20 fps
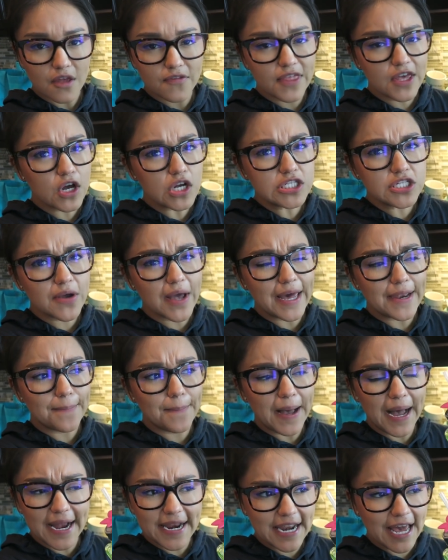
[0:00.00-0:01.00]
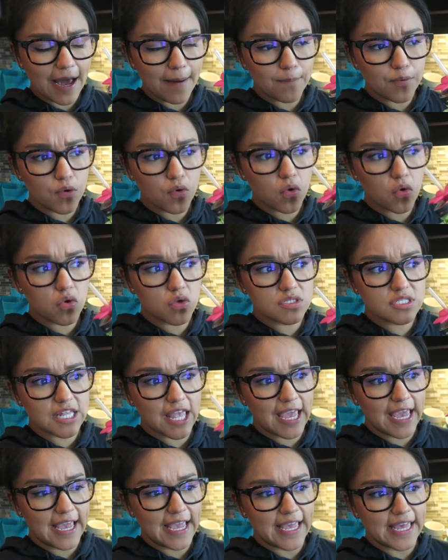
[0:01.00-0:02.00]
They also have pineapples
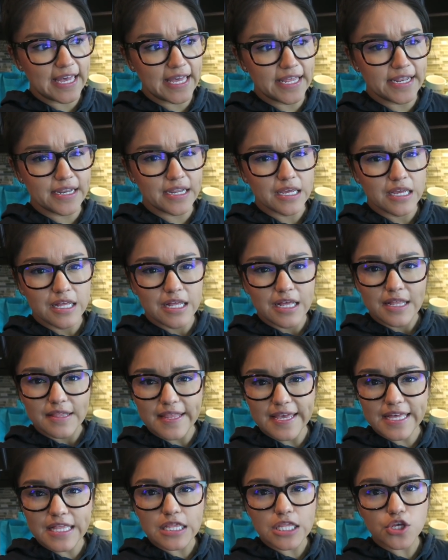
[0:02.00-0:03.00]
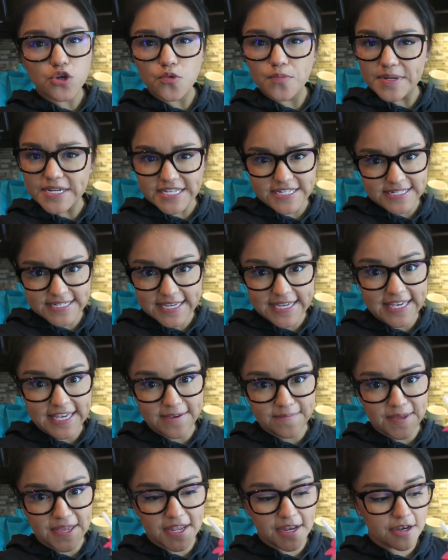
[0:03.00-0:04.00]
and like a little bitty
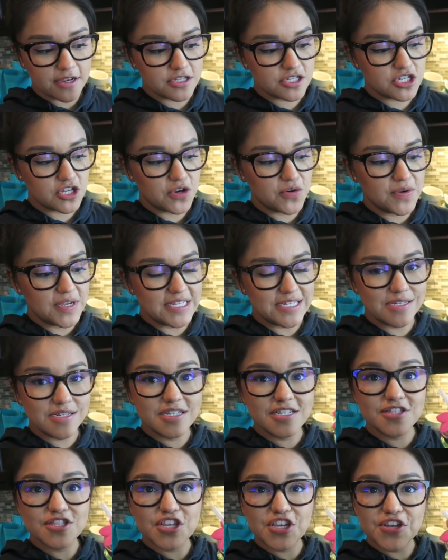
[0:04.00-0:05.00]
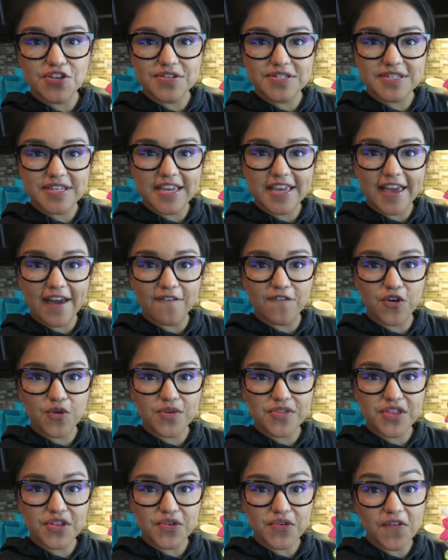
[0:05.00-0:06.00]
tiki men. So isn't it the cutest thing ever
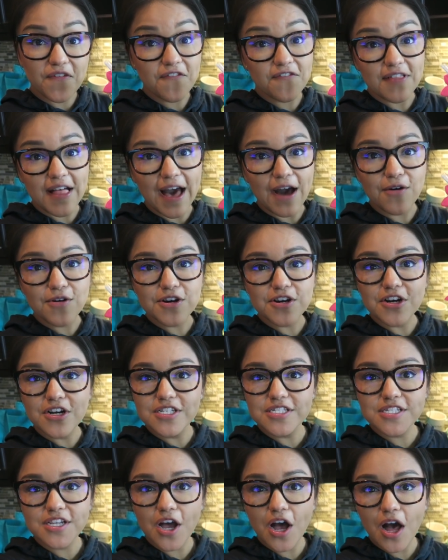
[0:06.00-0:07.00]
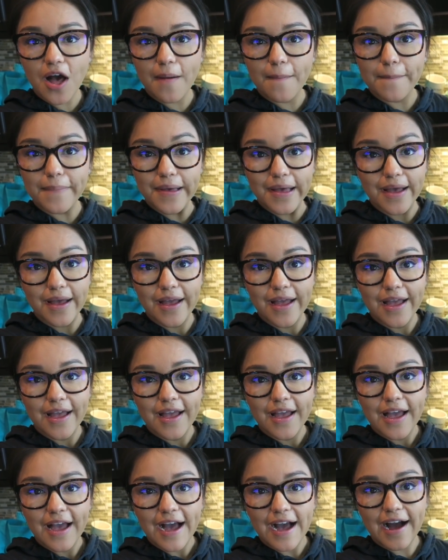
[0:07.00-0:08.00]
with a little flower on top?
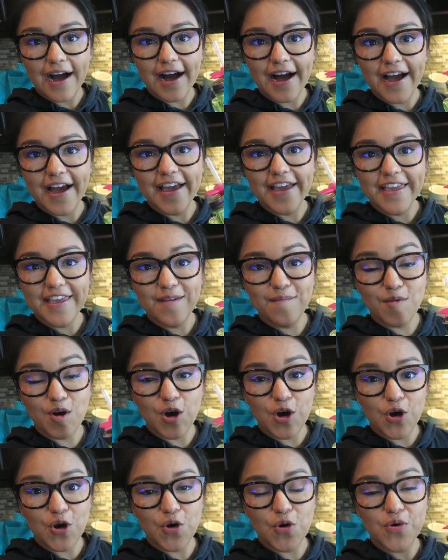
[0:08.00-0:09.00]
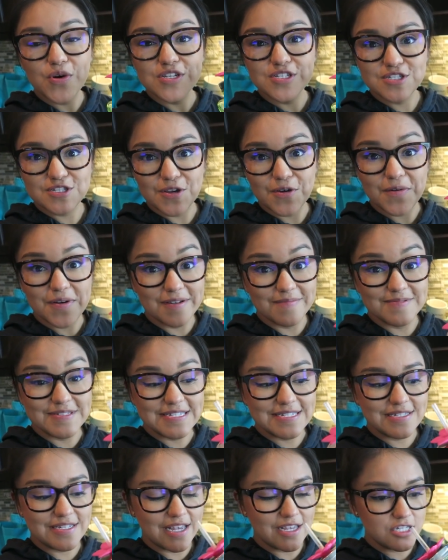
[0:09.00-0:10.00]
I am oh so
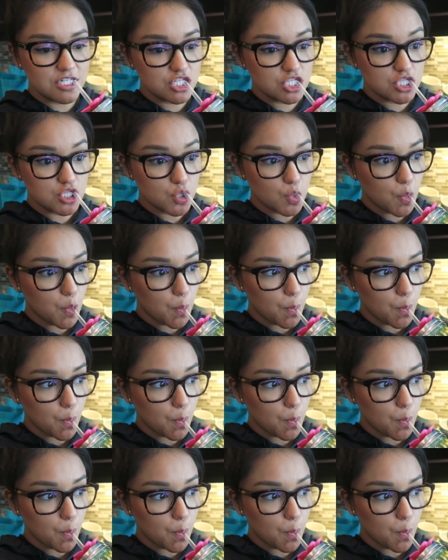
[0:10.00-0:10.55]
obsessed.